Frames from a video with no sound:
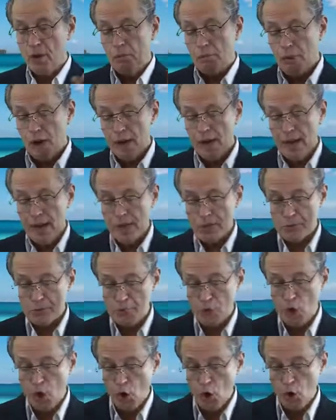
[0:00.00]
But as
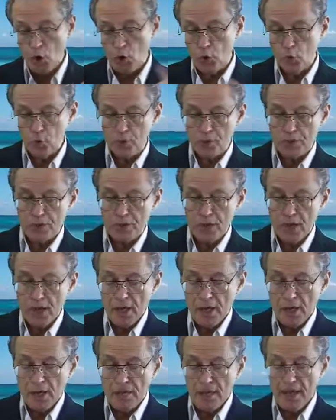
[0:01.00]
poles,
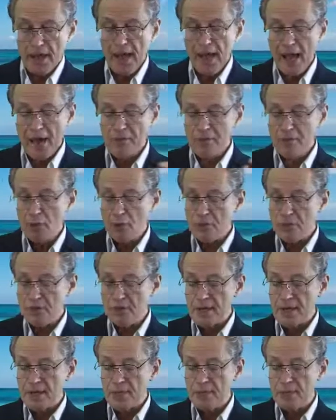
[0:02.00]
they have no
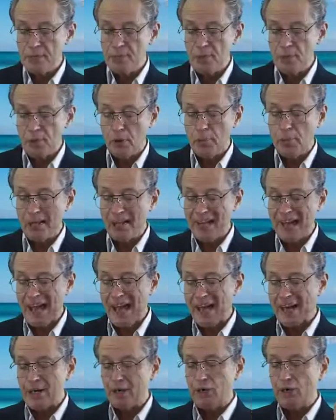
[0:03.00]
sensible
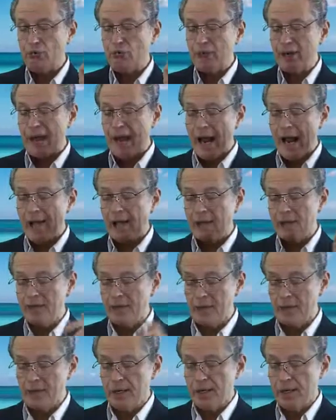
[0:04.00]
mechanical
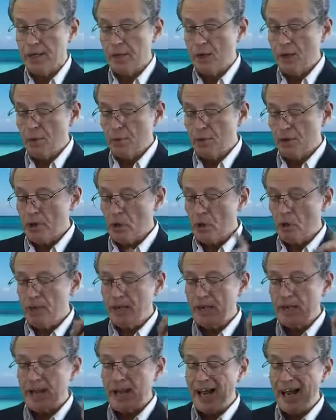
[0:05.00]
reality, but
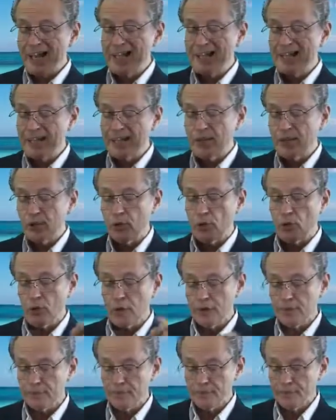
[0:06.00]
only an ideal
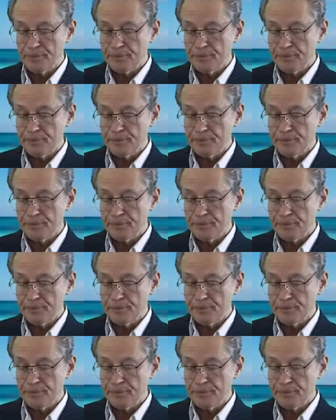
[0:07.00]
one,